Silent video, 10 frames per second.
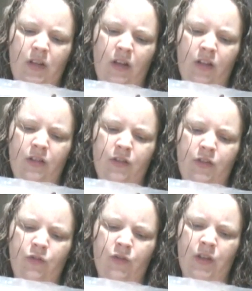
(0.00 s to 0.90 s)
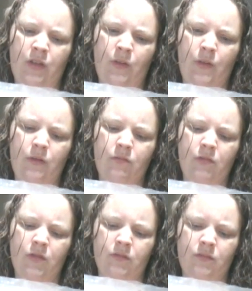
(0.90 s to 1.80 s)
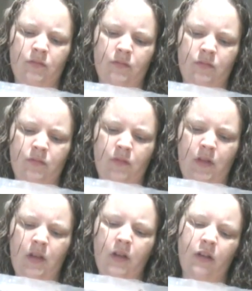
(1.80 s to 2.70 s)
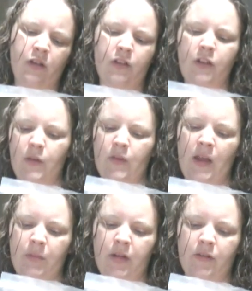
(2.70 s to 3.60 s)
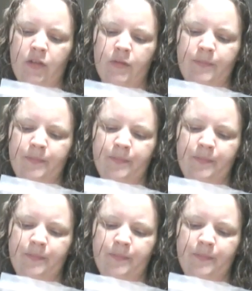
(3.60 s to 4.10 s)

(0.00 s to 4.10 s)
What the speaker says: colored strings, or a key snap cover.